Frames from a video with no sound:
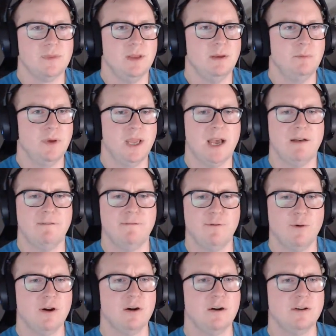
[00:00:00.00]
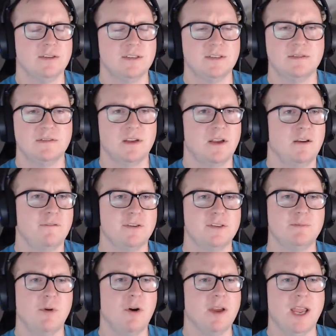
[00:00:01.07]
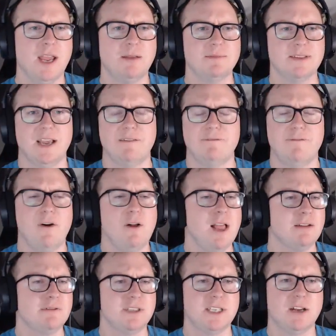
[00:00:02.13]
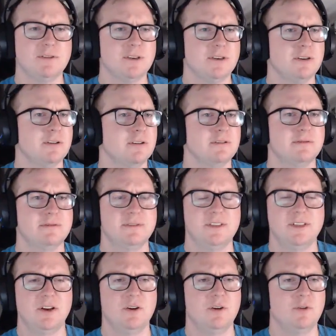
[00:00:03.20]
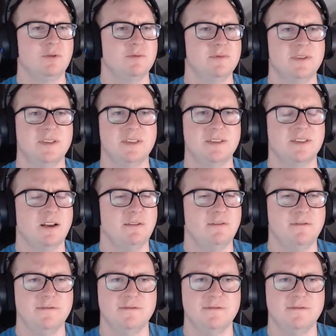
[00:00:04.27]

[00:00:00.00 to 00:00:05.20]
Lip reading: yeah, for small games like Fallout Shelter, the stuff,